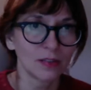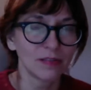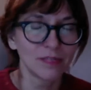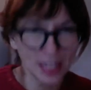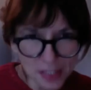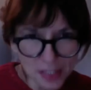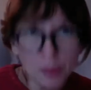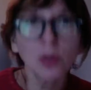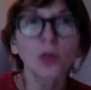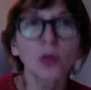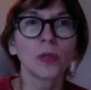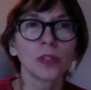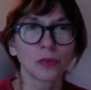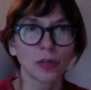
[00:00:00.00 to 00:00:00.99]
flexible
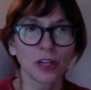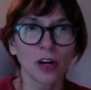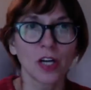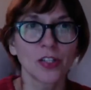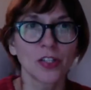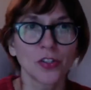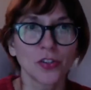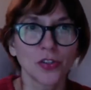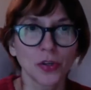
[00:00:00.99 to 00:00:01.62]
with regards